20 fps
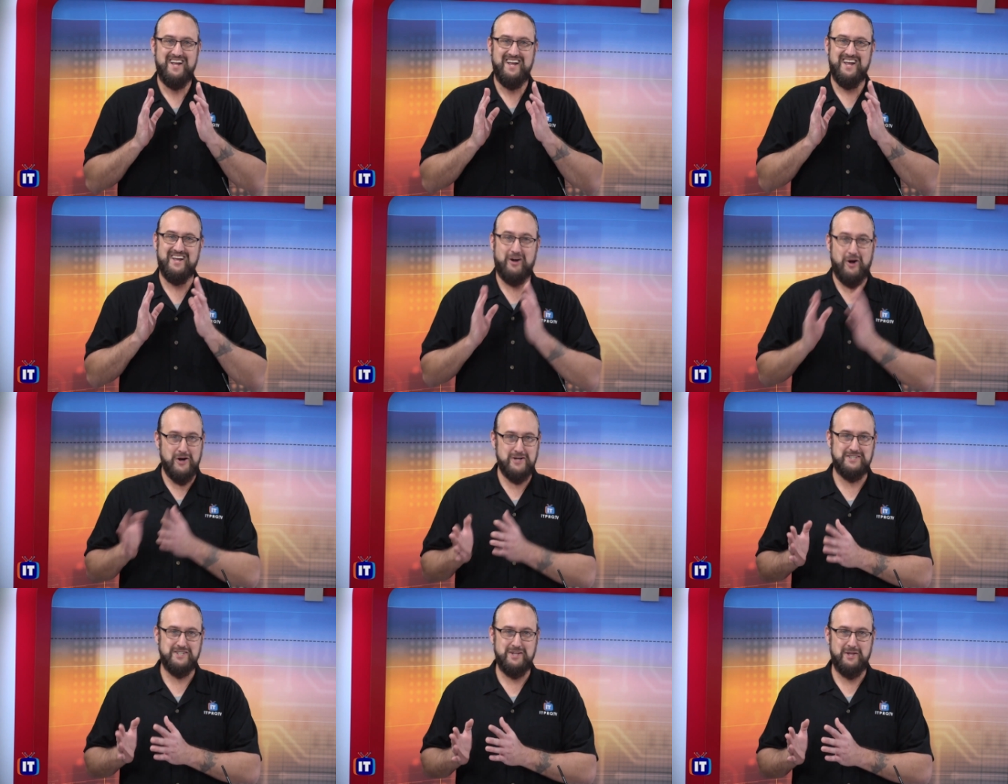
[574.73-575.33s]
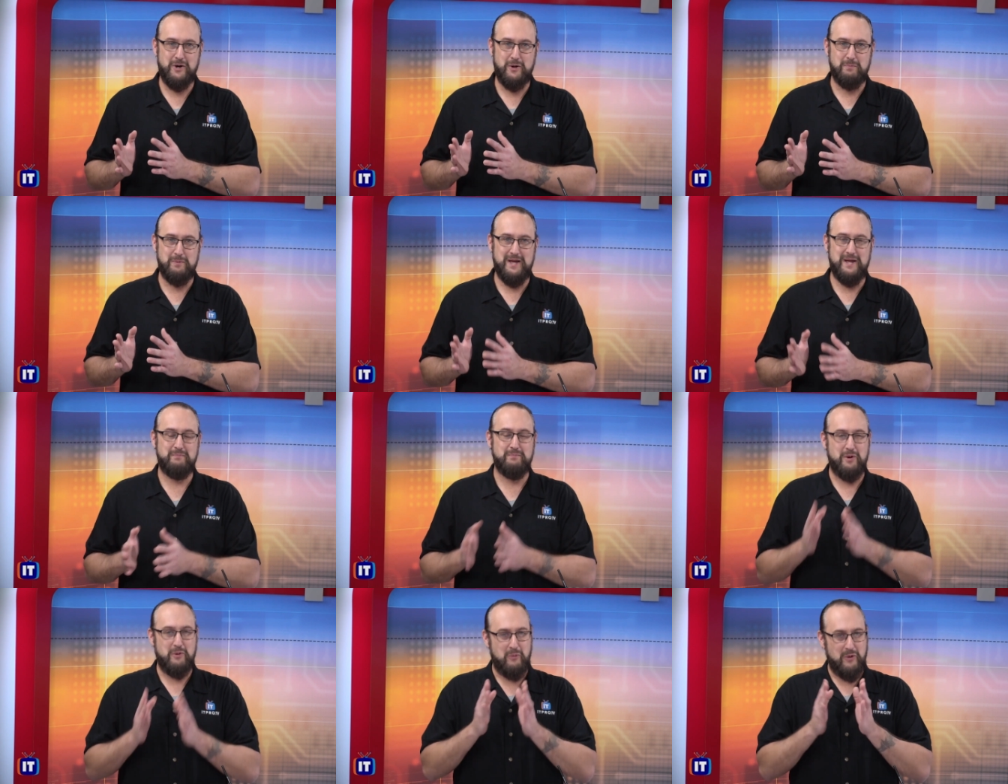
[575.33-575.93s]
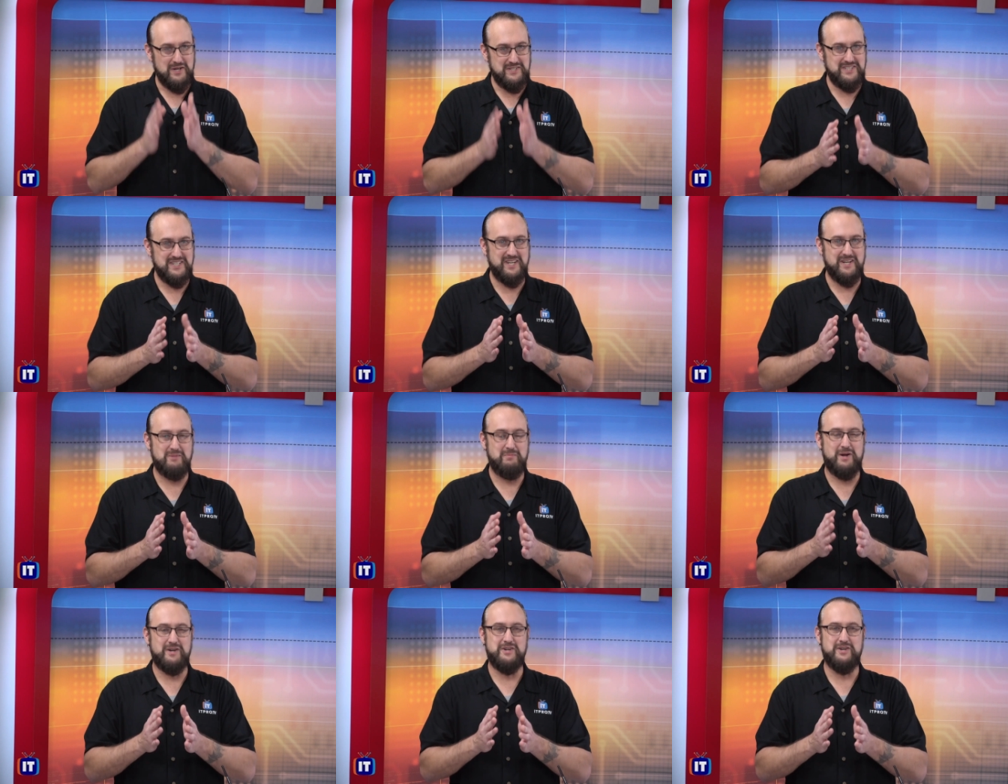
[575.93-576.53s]
It hurts a little bit, but once you
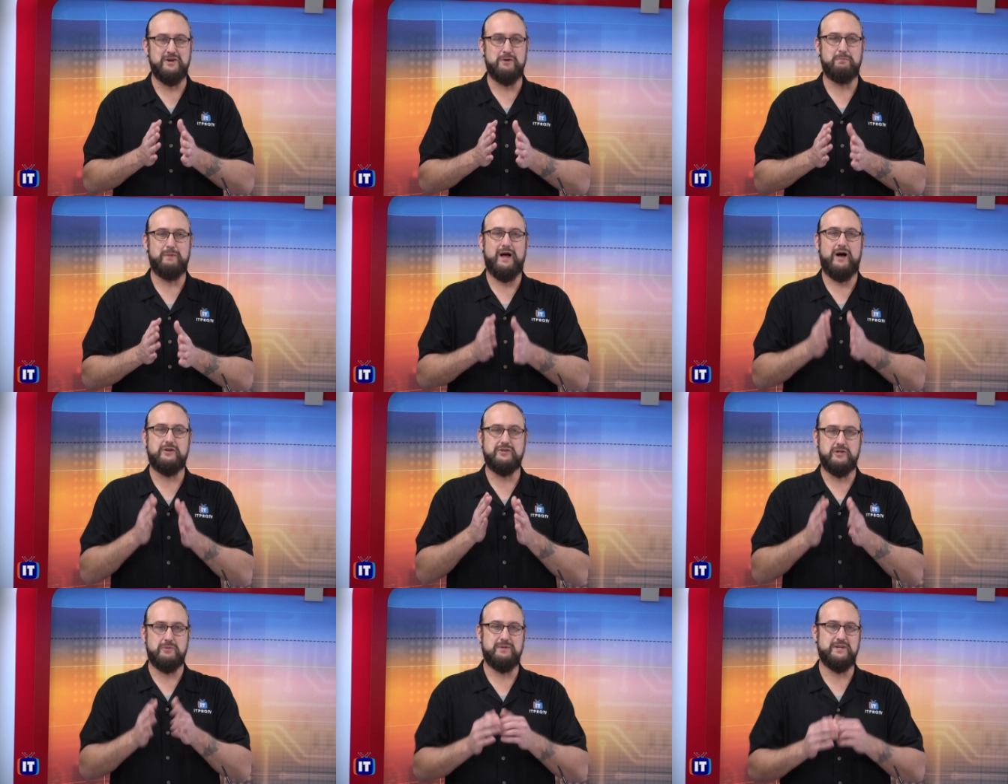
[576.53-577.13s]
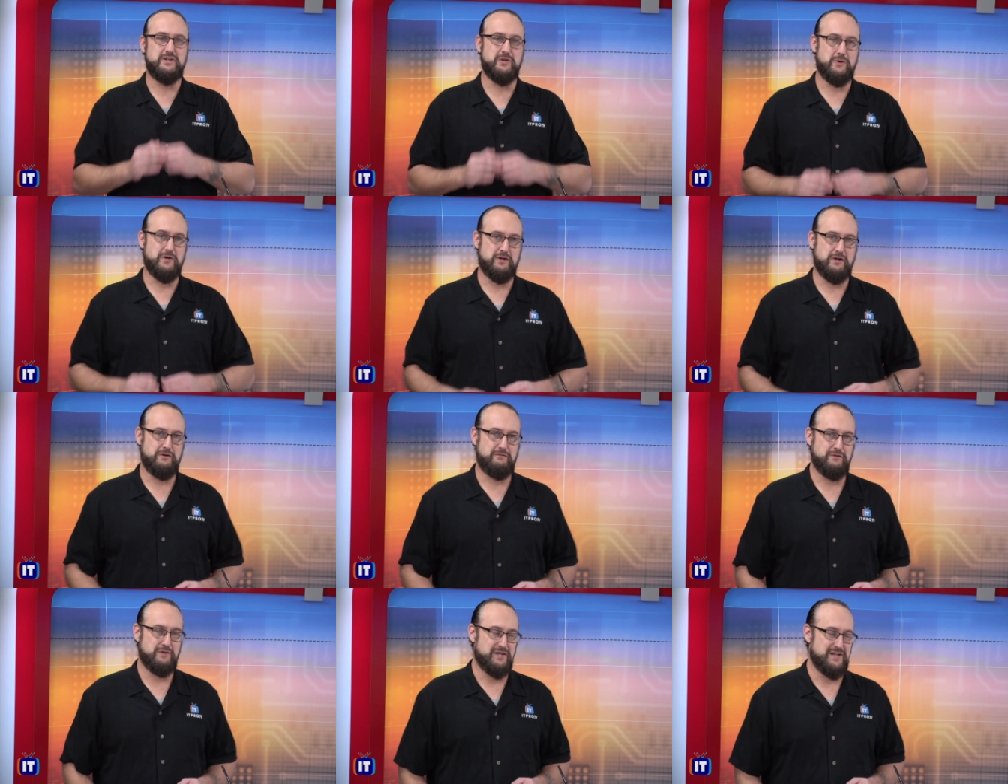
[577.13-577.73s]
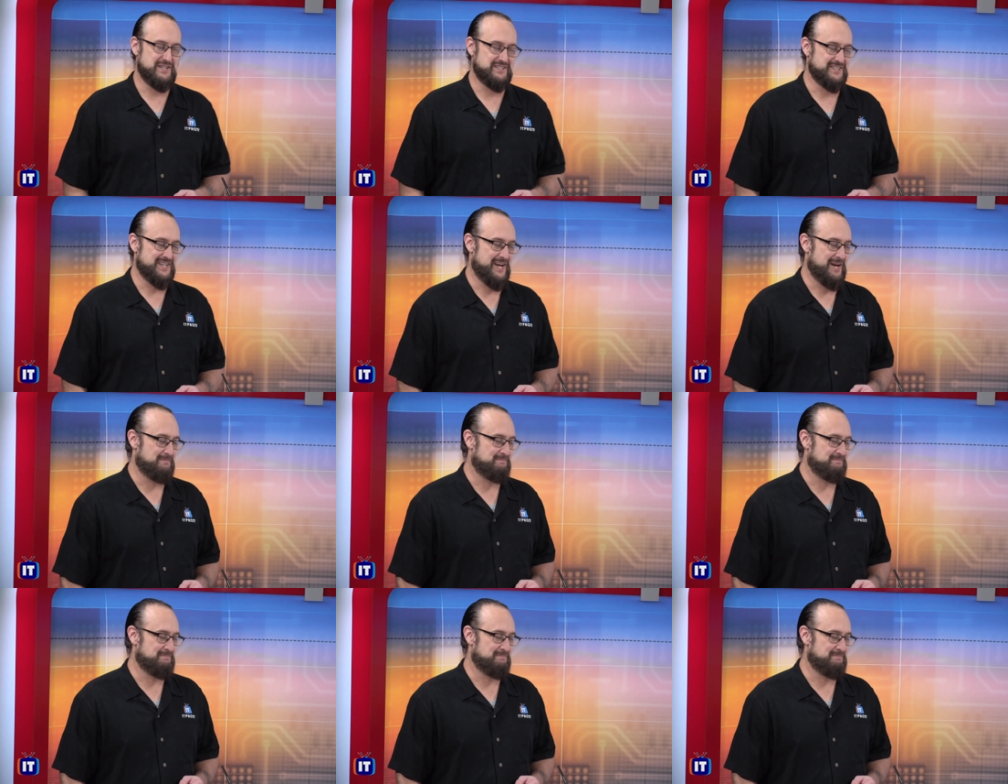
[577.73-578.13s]
get them under your belt, you'll be doing good for the exam.